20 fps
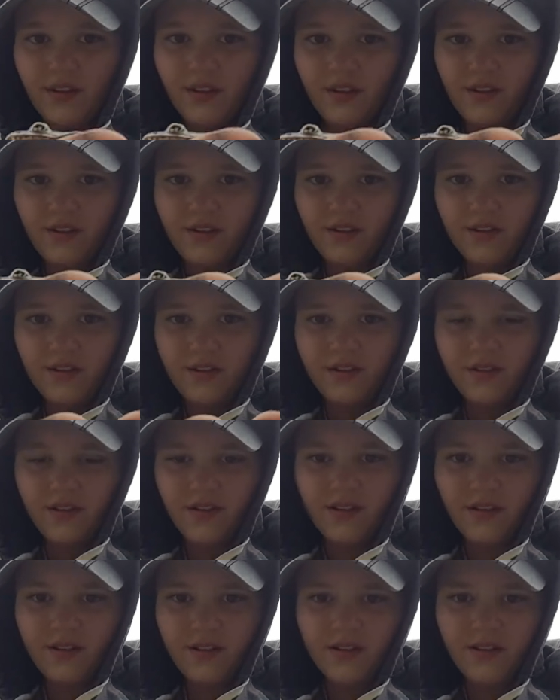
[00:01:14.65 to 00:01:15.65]
is
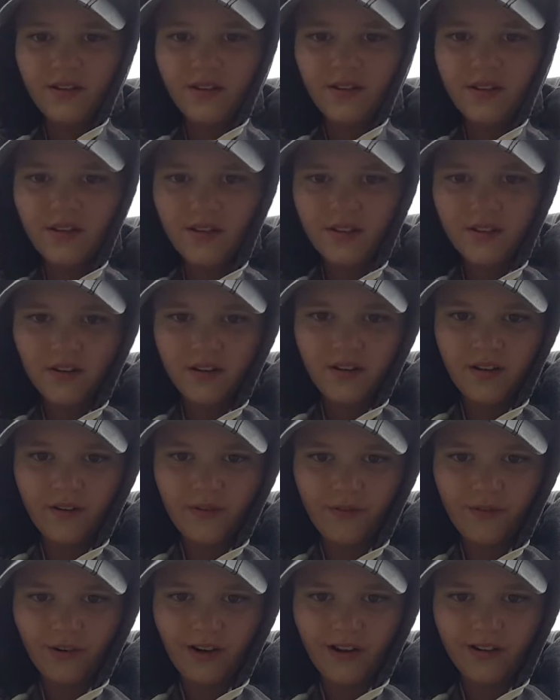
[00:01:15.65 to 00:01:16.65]
a
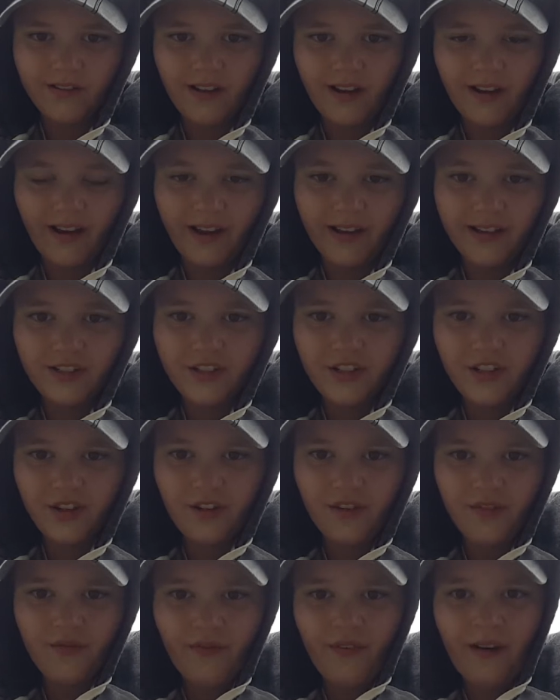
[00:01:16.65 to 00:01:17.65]
frog that I
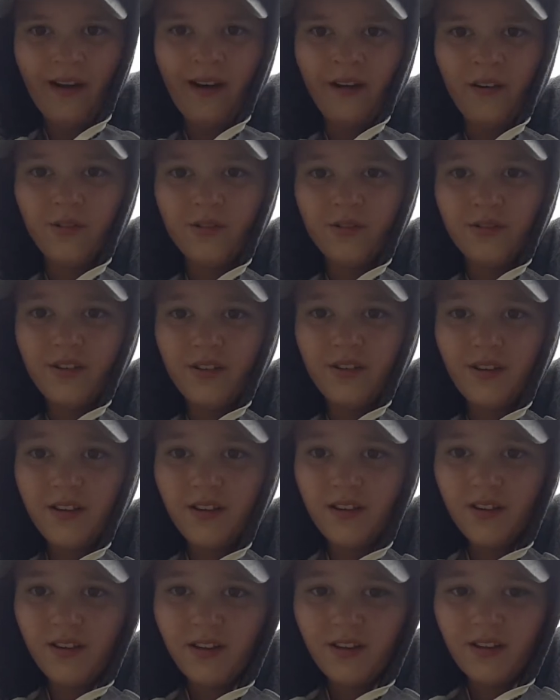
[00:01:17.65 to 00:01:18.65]
just found.
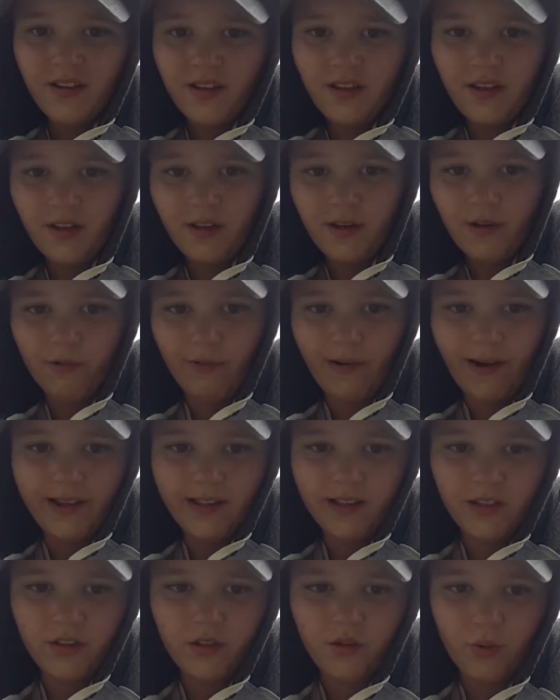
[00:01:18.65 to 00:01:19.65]
He ran
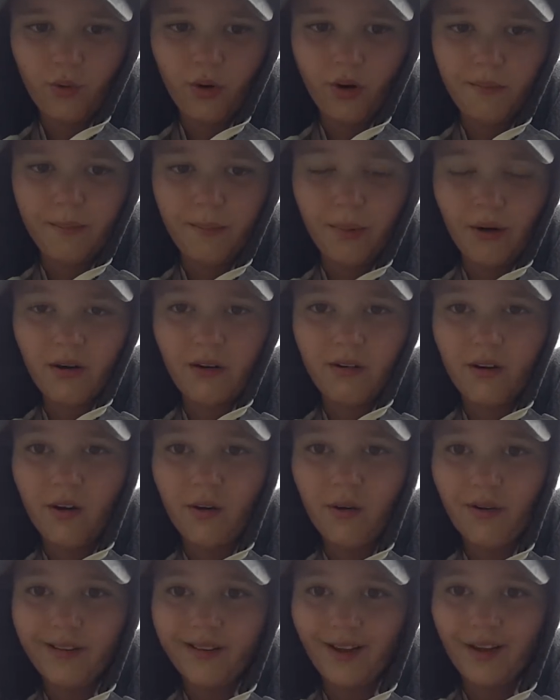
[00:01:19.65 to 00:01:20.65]
into a
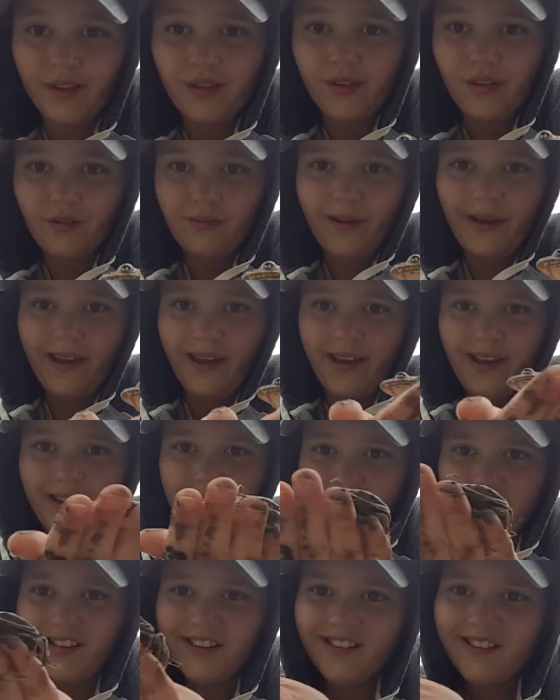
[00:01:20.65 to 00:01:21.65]
burrow and I stuck my
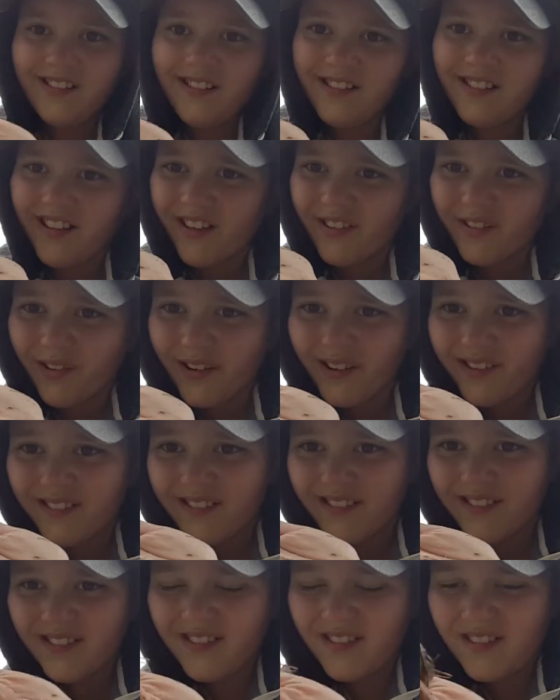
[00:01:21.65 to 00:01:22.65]
hand in. That's why
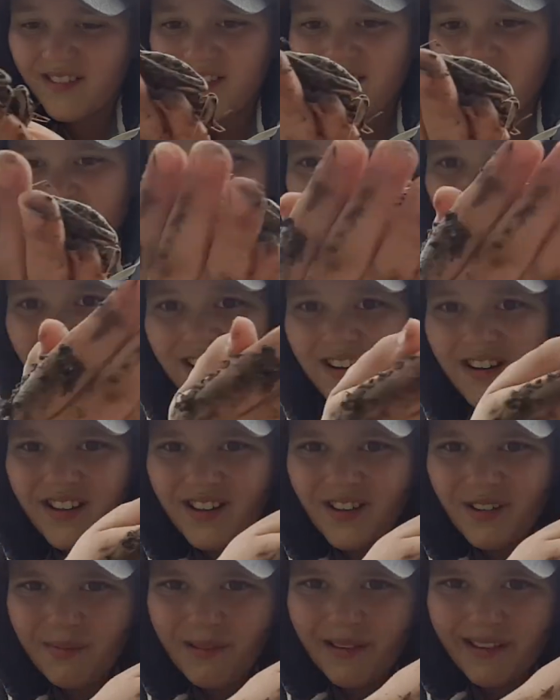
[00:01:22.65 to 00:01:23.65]
it's a
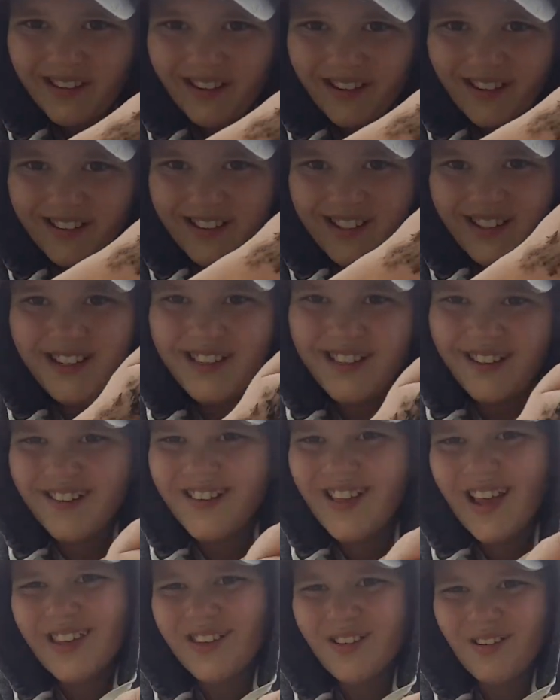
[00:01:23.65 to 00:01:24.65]
little bit dirty. No,
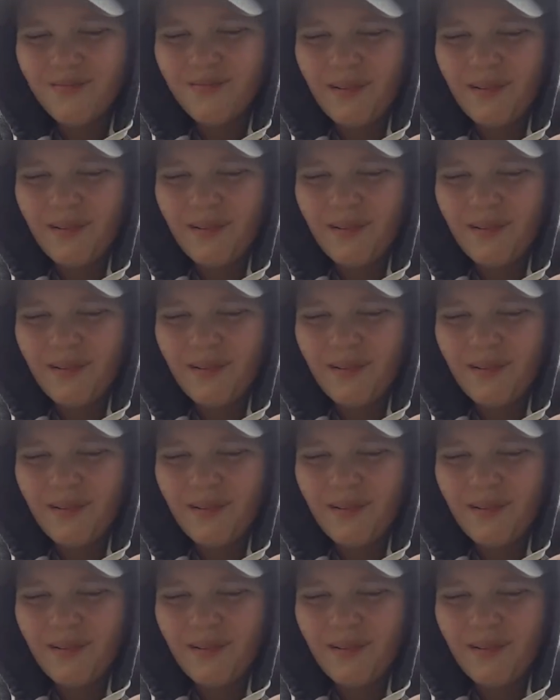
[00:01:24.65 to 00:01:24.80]
not too